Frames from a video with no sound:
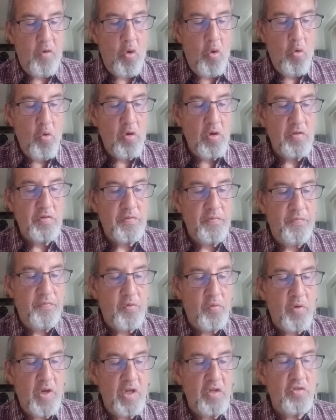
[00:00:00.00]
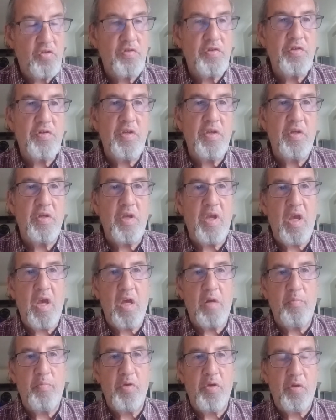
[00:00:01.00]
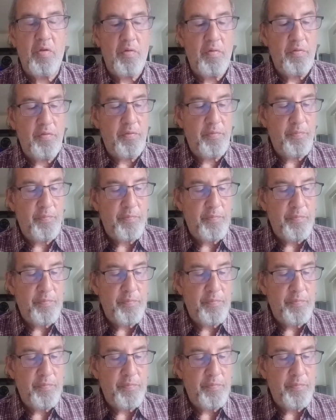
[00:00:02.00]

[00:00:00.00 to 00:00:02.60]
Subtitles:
hordes of voracious tent caterpillars.